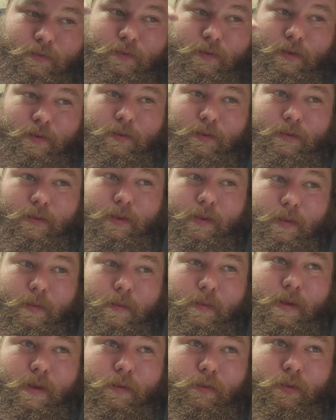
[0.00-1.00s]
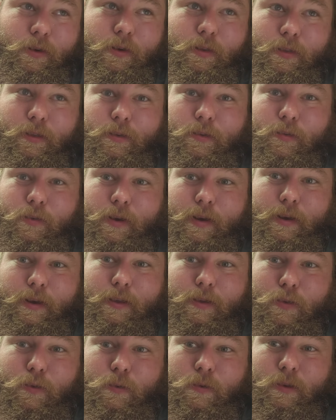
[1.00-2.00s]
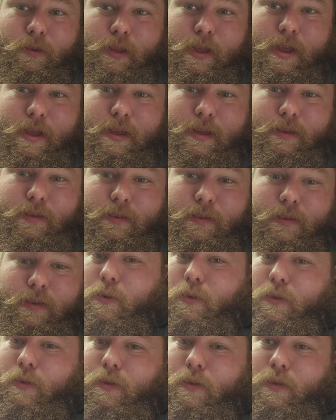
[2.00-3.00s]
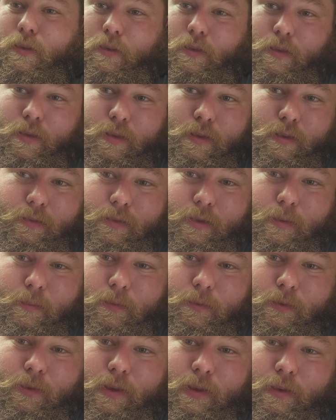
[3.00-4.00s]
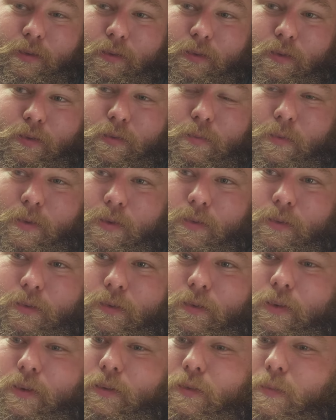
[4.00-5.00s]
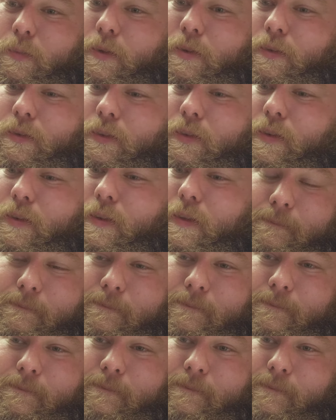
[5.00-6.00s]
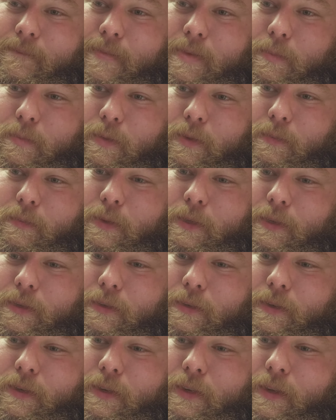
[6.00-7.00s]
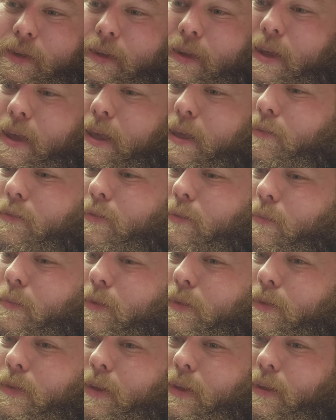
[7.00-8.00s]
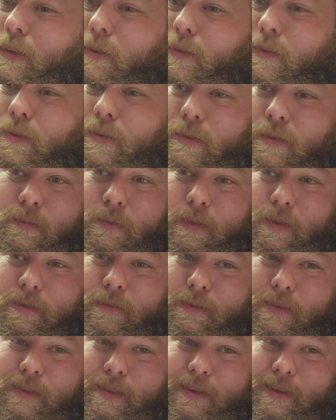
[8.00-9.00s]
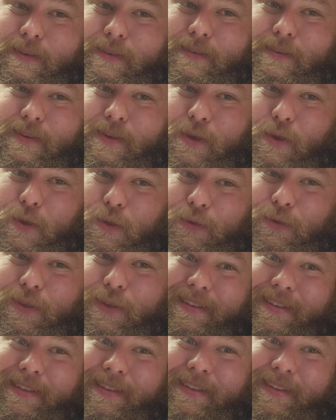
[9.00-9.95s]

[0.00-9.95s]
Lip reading: to finish up running the tranny core lines, put the dipstick tube on the transmission. Oh, that might be tricky from this angle with everything installed.